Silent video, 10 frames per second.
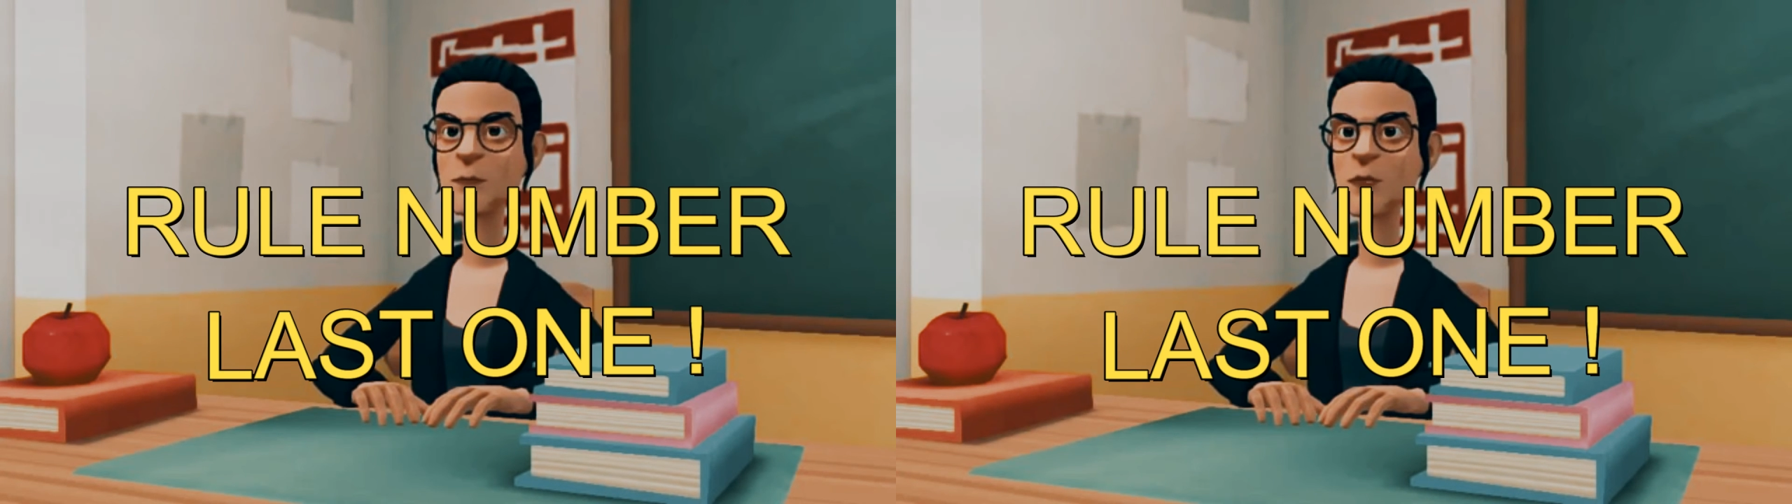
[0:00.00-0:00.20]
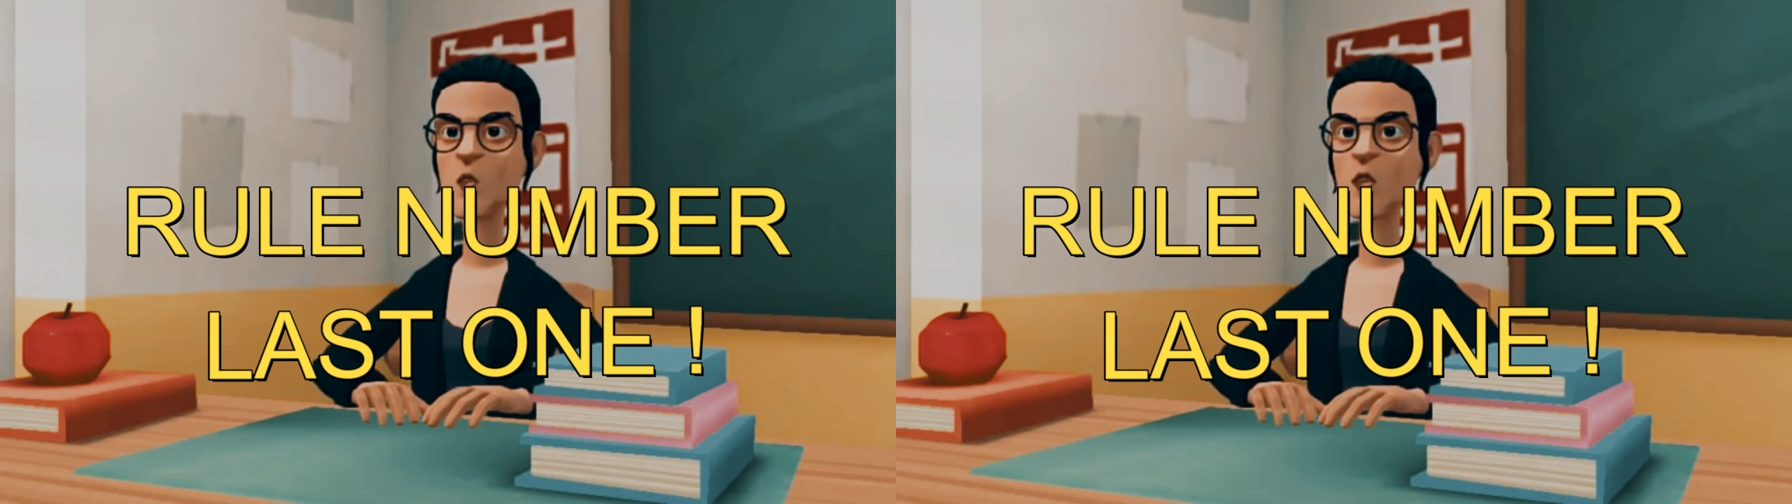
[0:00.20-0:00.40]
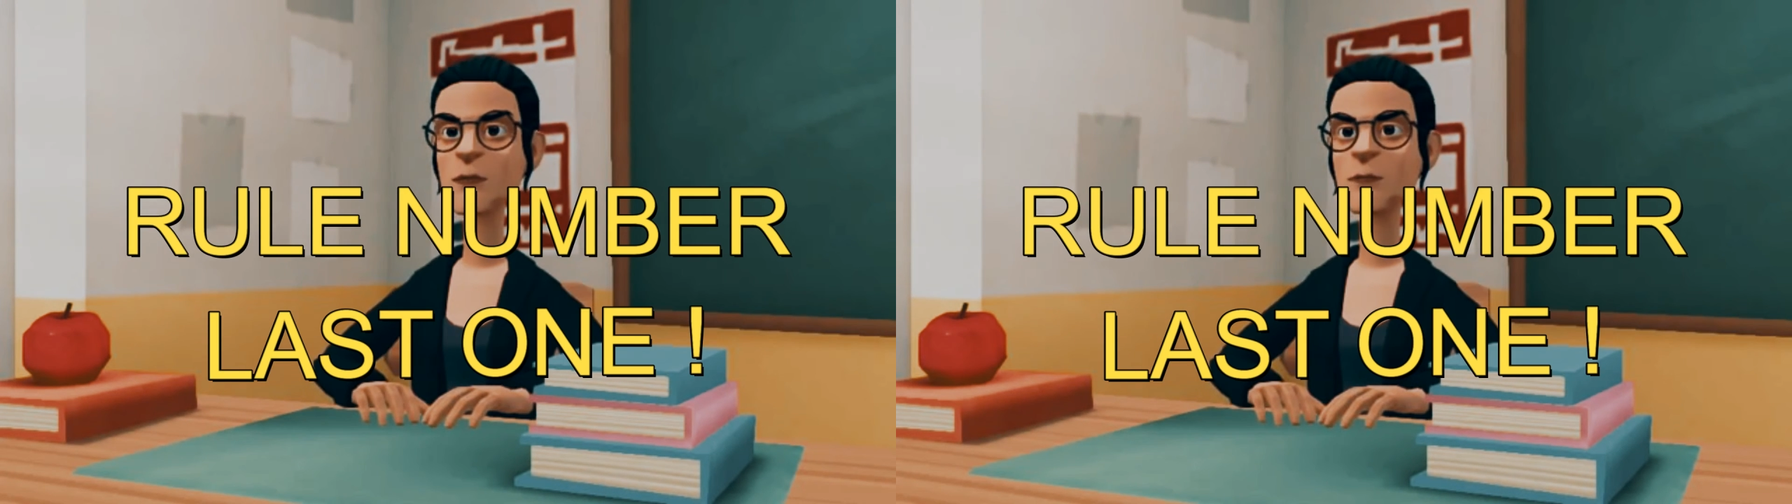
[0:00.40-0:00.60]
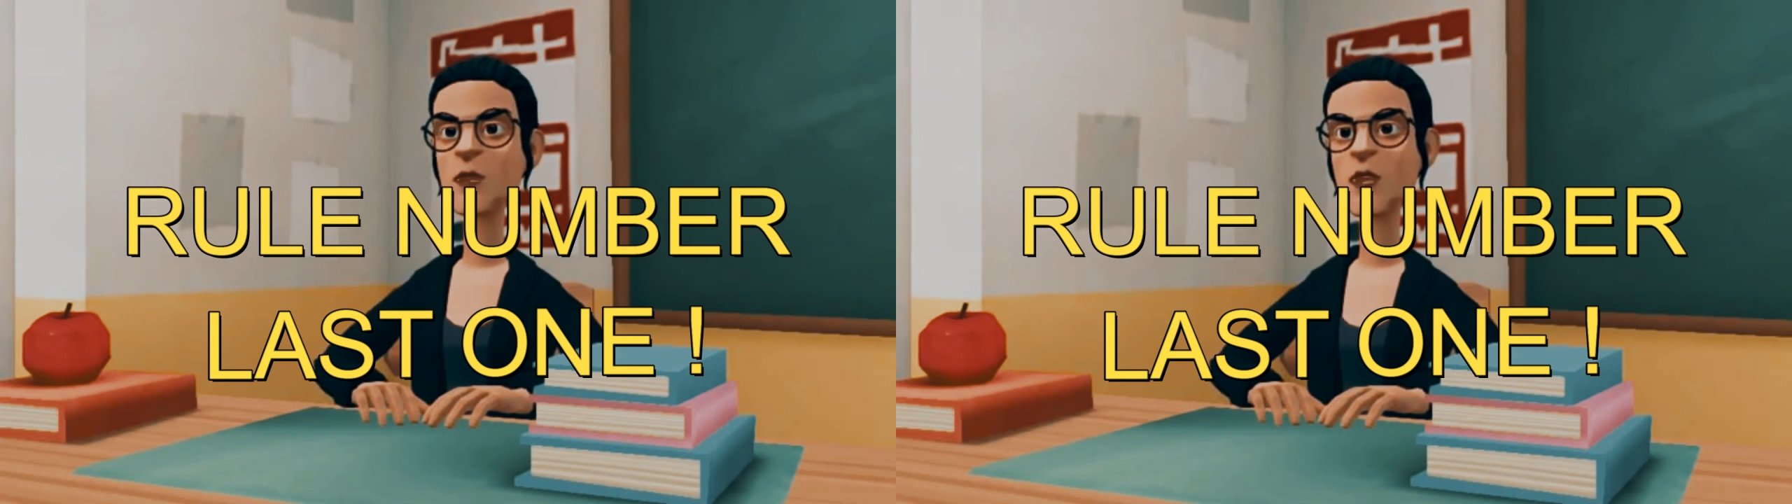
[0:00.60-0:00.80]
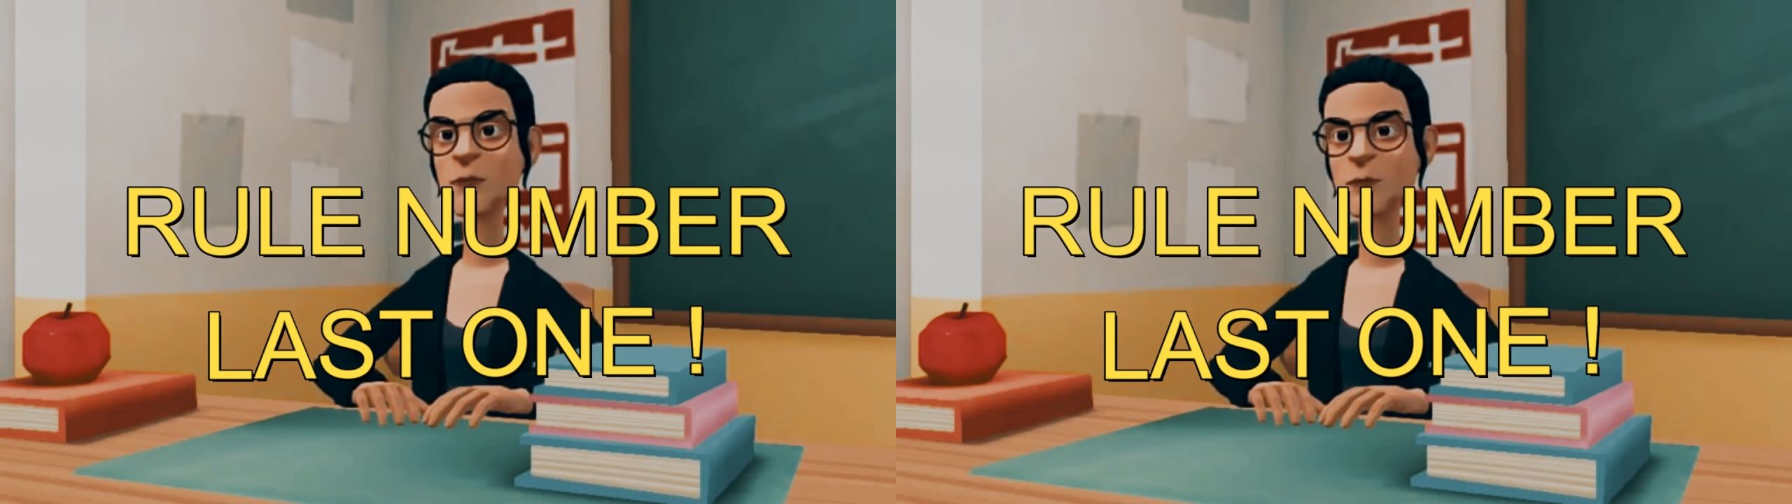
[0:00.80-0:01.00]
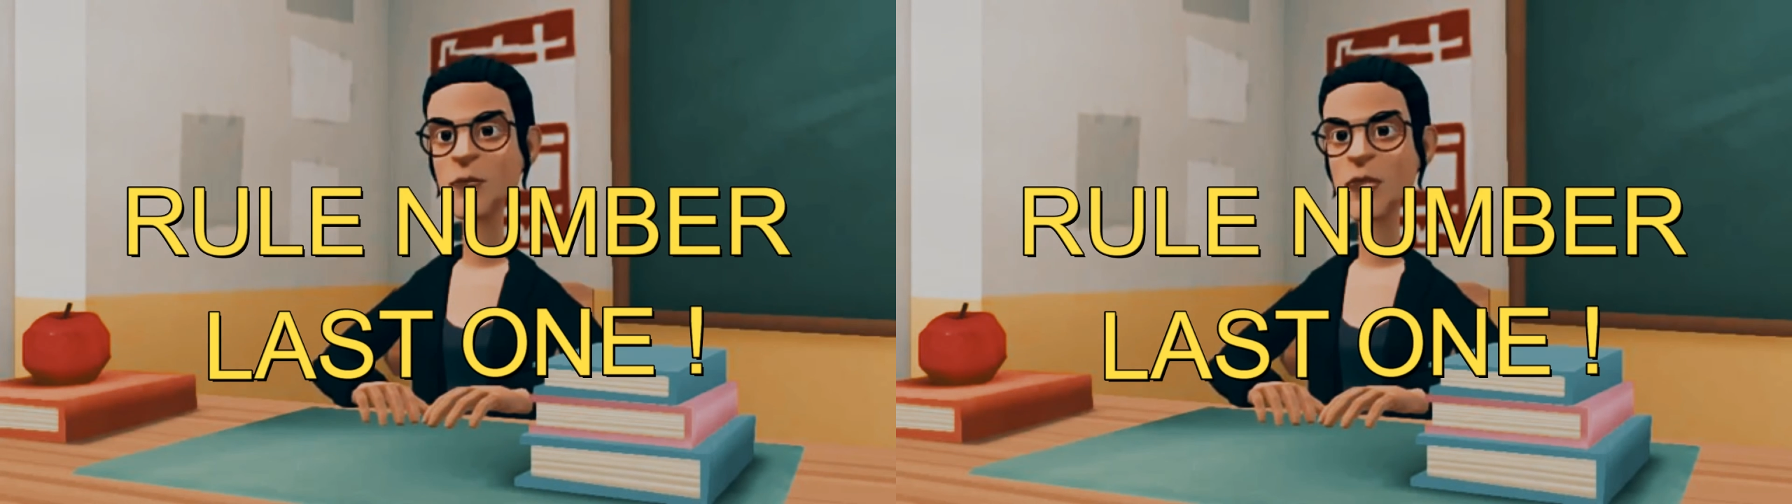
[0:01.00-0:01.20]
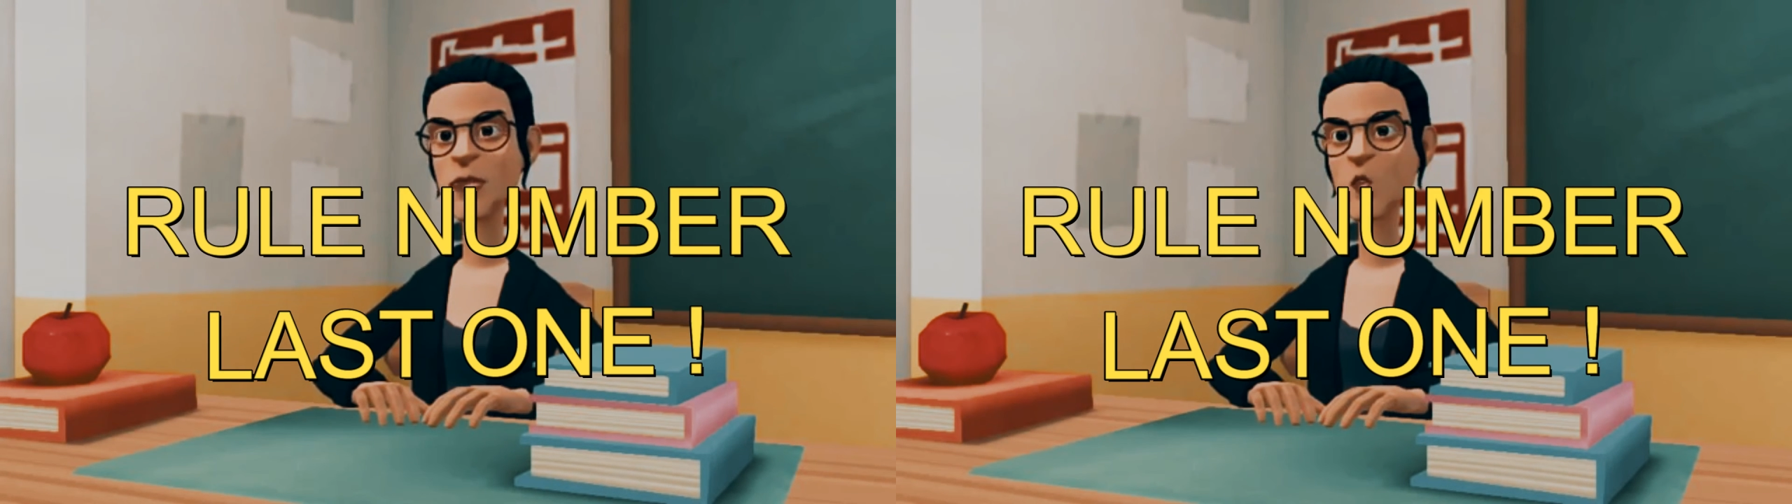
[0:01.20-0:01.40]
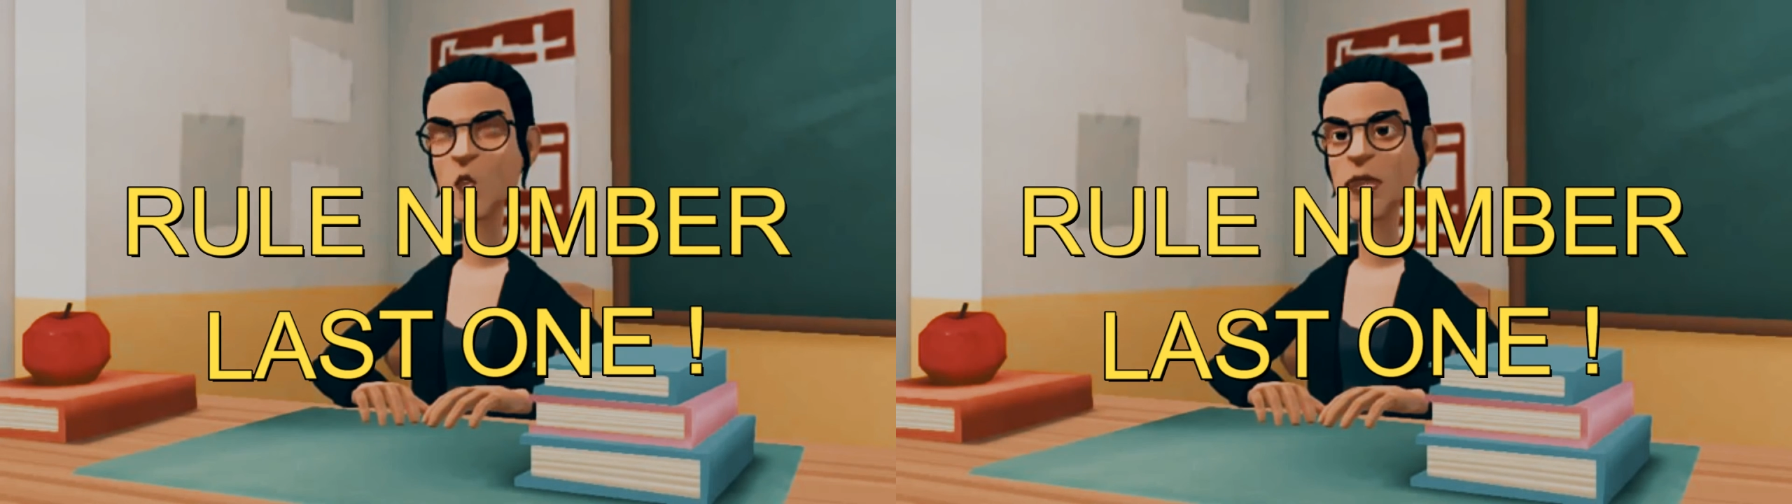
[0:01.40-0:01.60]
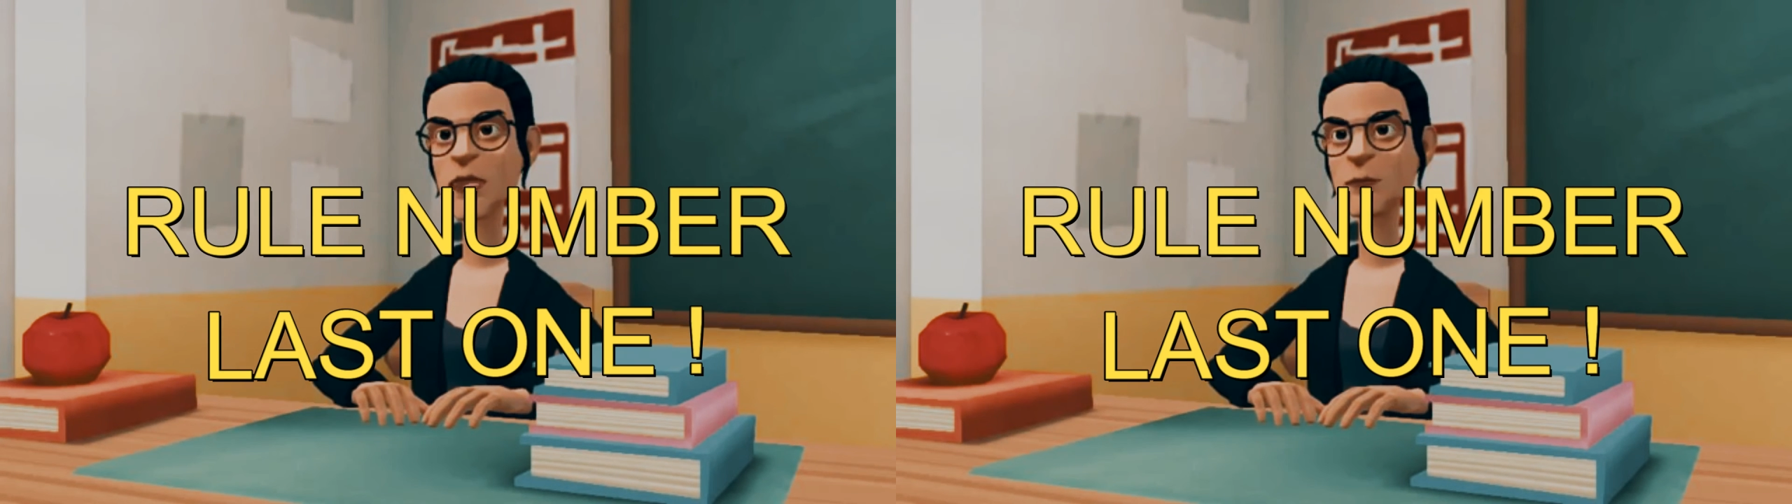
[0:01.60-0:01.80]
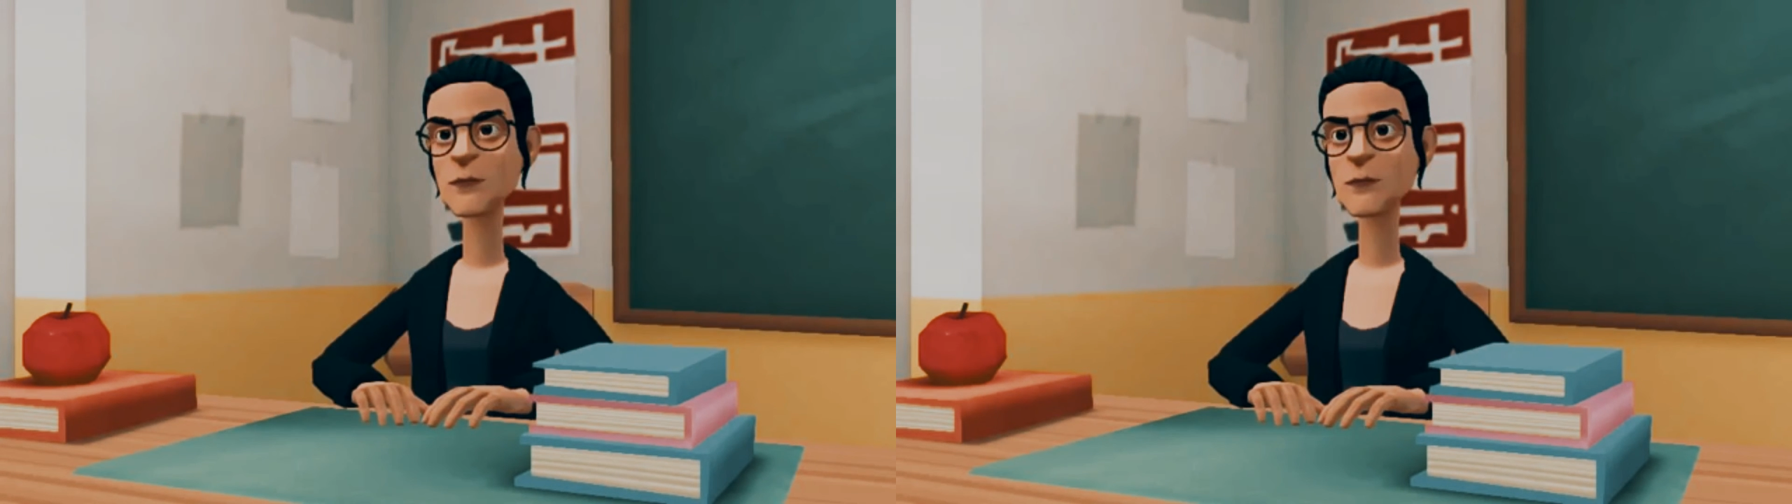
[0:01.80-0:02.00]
Rule number, last one.